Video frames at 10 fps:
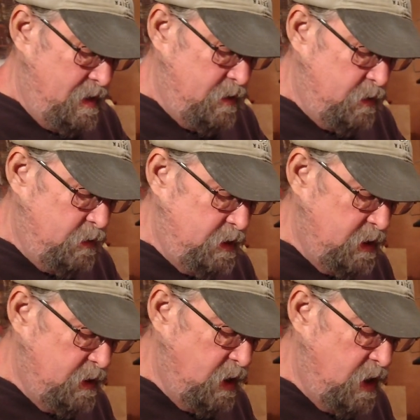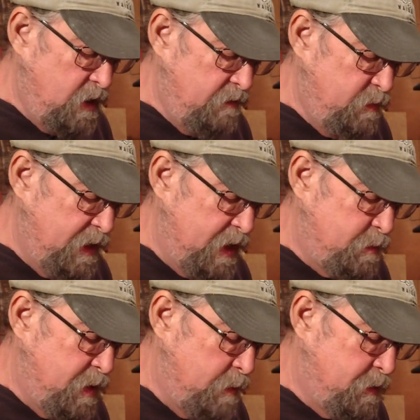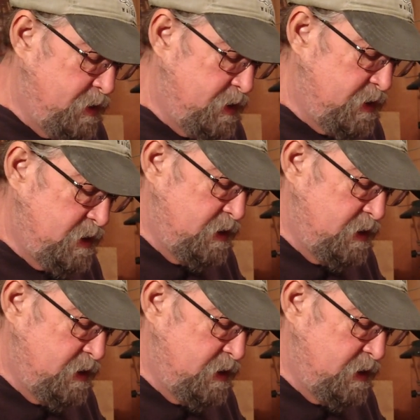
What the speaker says: Now you don't need a lot of black pepper, just a